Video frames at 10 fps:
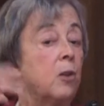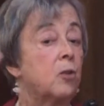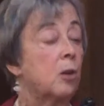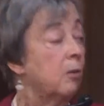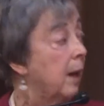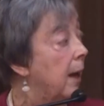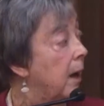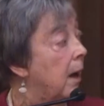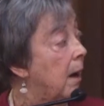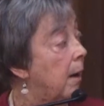so
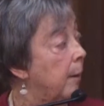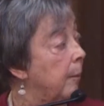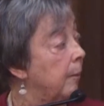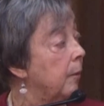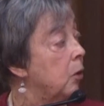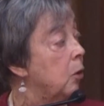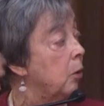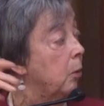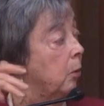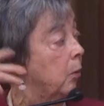that um,
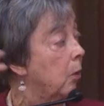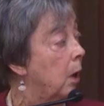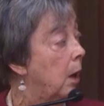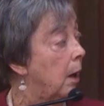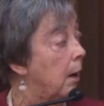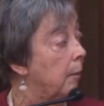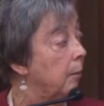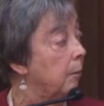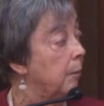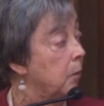you
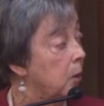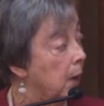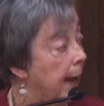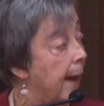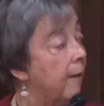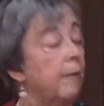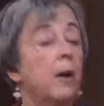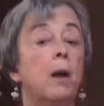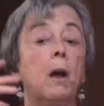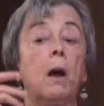um, you
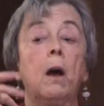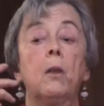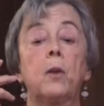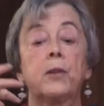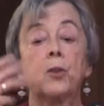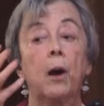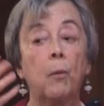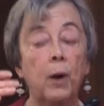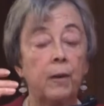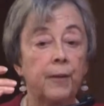have like
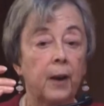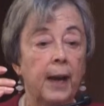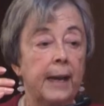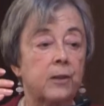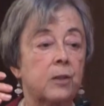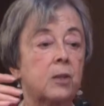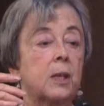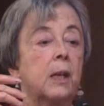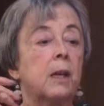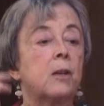child welfare
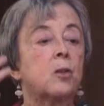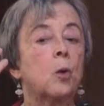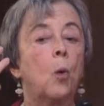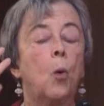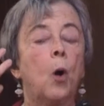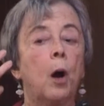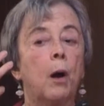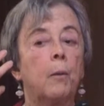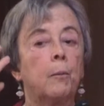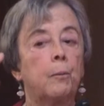agencies,
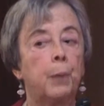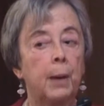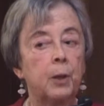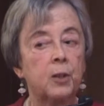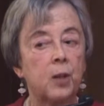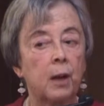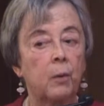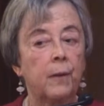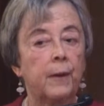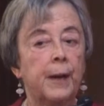um, public child
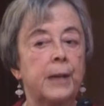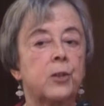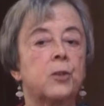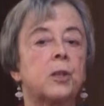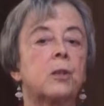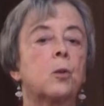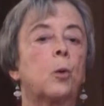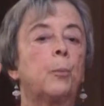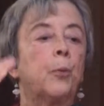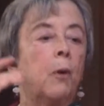welfare agencies
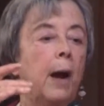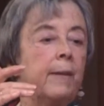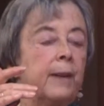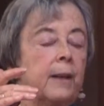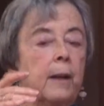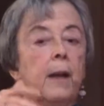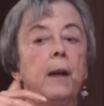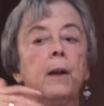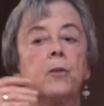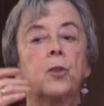or private
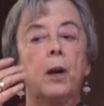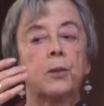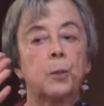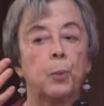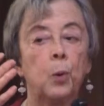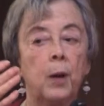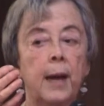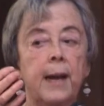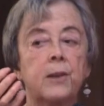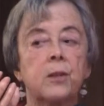child support
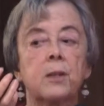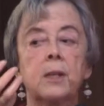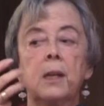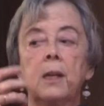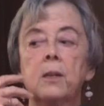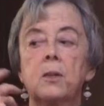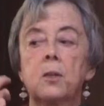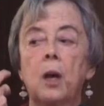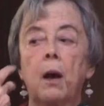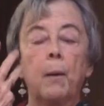
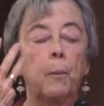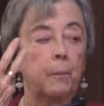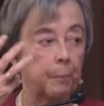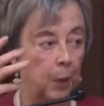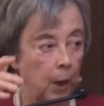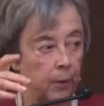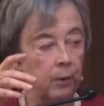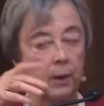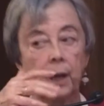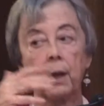agencies um,
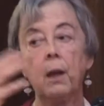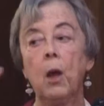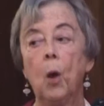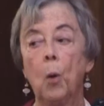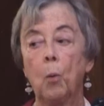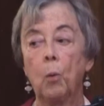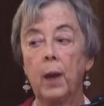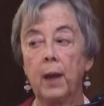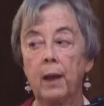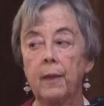partnering
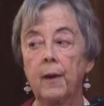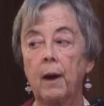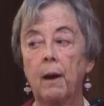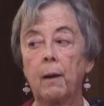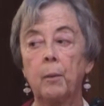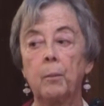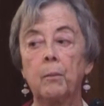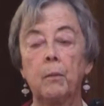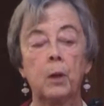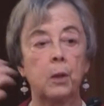with
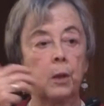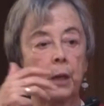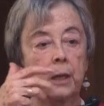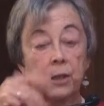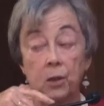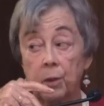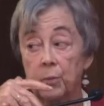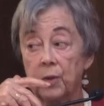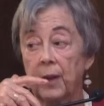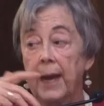um, the
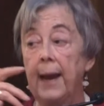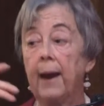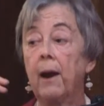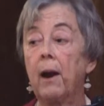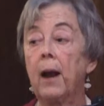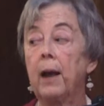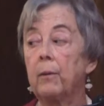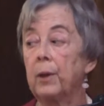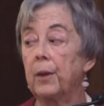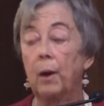continuums of care
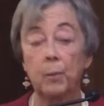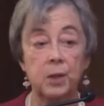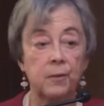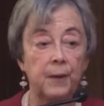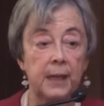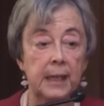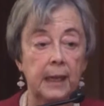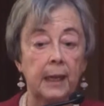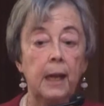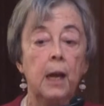and with homeless
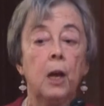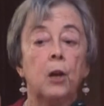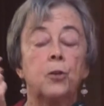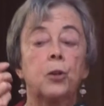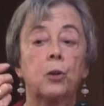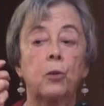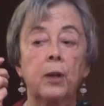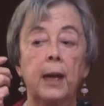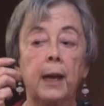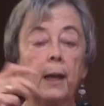funding to
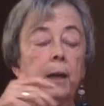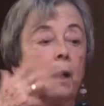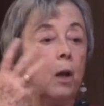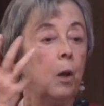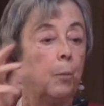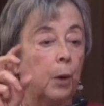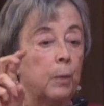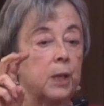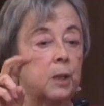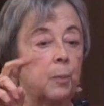create
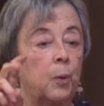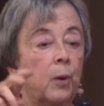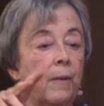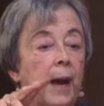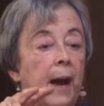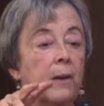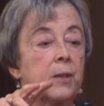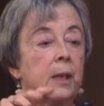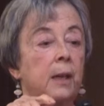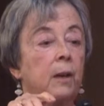permanent supportive
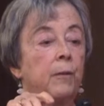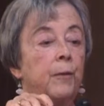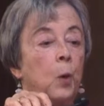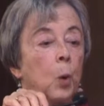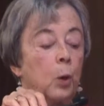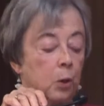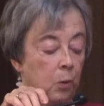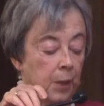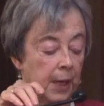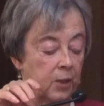housing for
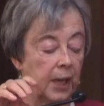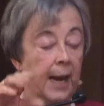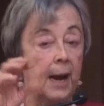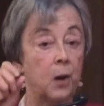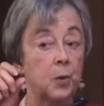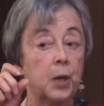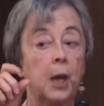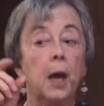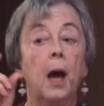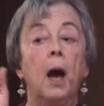youth aging out.
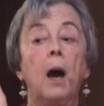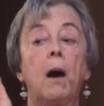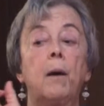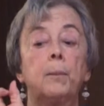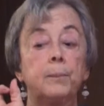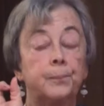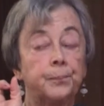Um,